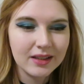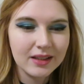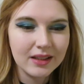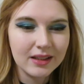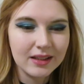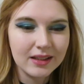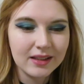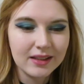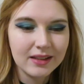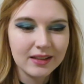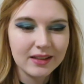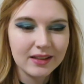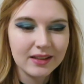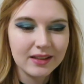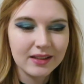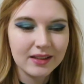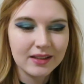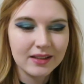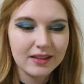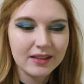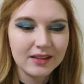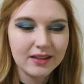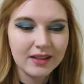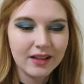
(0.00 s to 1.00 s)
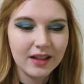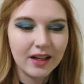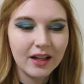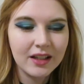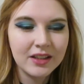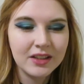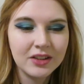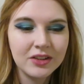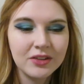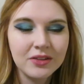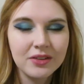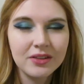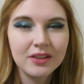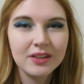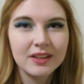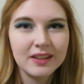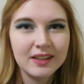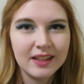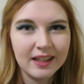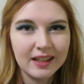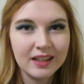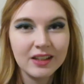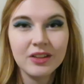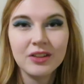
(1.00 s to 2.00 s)
like, I knew
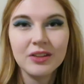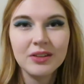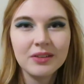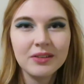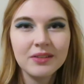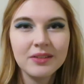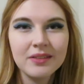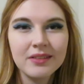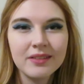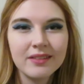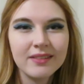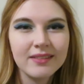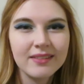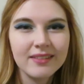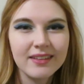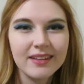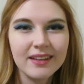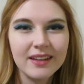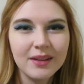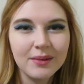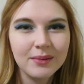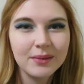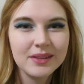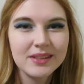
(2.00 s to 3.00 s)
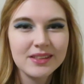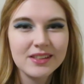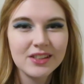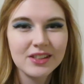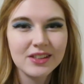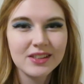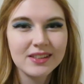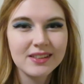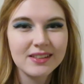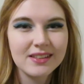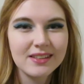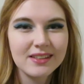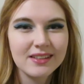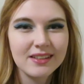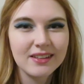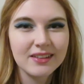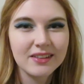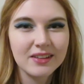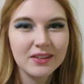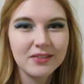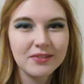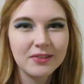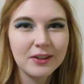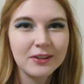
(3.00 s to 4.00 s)
that they knew it was just
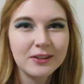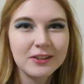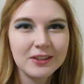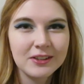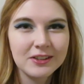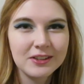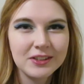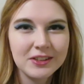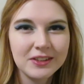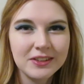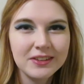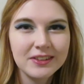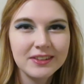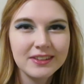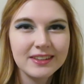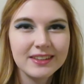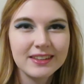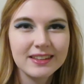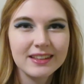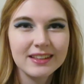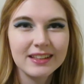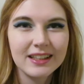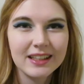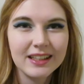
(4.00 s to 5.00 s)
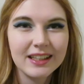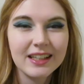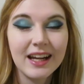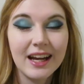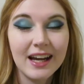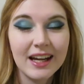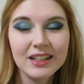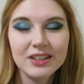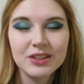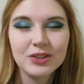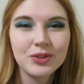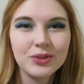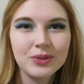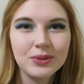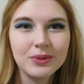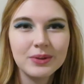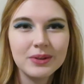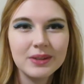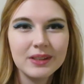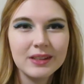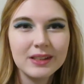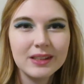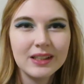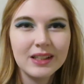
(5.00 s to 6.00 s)
a photo shoot, like an actual
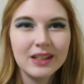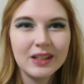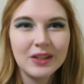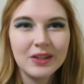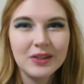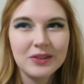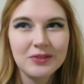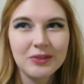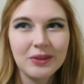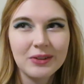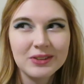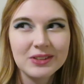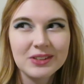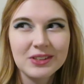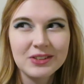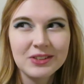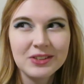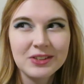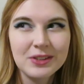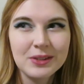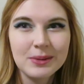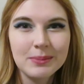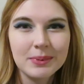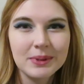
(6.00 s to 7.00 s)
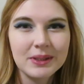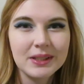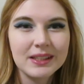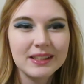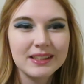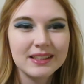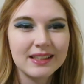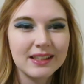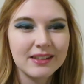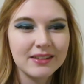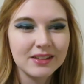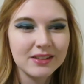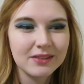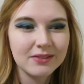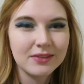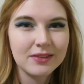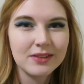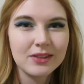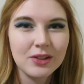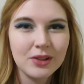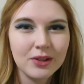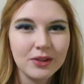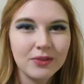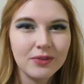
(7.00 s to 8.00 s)
photo shoot, because there was a
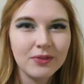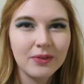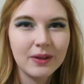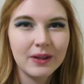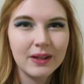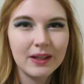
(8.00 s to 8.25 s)
photographer